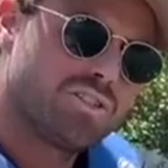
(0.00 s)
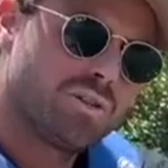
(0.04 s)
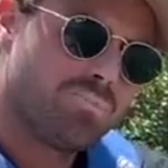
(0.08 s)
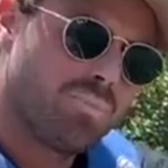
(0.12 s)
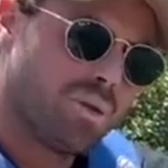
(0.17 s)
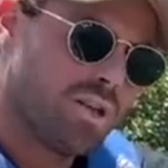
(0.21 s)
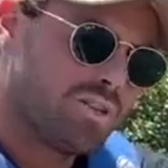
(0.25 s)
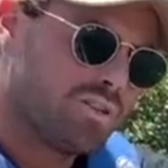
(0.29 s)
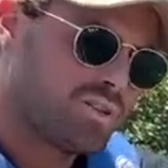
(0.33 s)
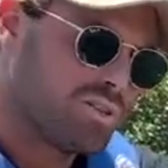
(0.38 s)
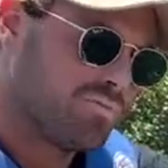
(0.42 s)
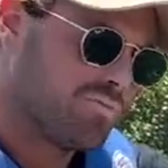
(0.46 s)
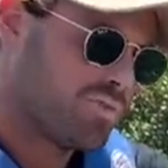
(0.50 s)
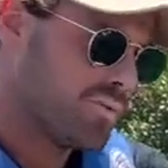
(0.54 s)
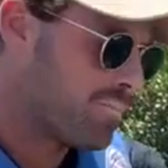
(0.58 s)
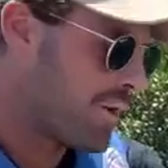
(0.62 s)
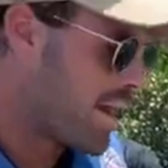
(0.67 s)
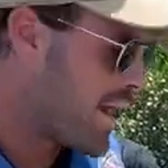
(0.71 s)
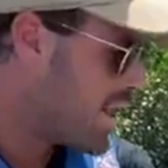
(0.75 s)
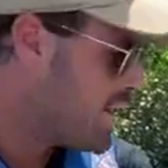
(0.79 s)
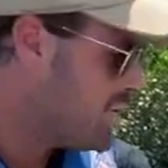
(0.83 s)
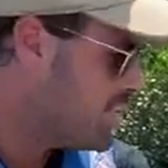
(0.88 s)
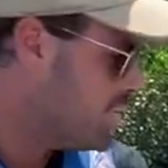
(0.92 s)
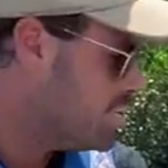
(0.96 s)
the pitch of the
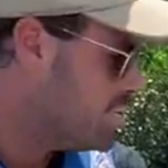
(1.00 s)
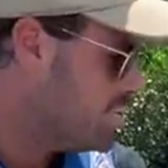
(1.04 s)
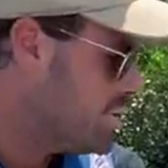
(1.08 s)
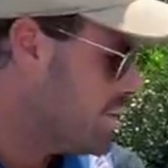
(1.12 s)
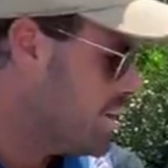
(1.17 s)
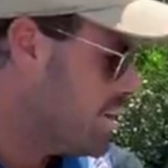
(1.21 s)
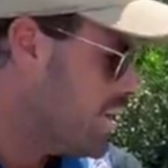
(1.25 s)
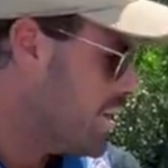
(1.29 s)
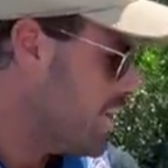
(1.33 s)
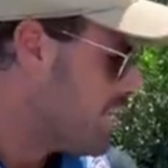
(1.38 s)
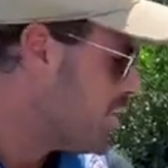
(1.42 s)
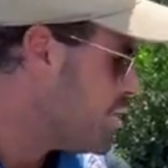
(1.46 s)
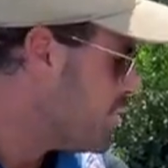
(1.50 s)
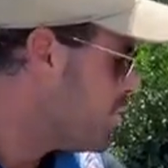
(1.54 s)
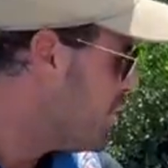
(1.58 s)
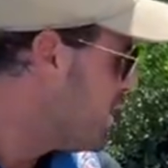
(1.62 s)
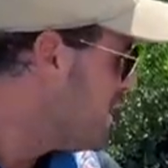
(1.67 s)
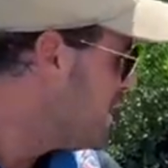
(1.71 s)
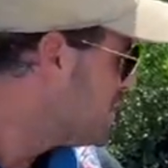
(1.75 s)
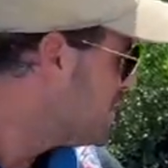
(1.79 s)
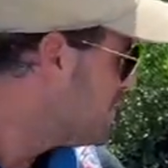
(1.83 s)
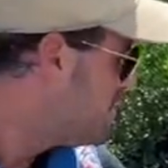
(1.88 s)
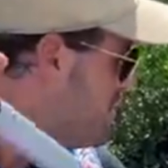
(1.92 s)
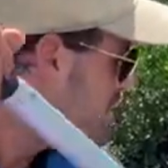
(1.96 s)
paddle. The
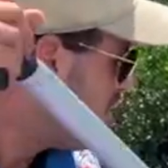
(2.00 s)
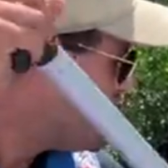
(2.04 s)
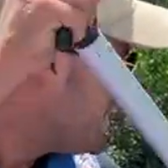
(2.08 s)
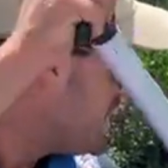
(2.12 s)
reason for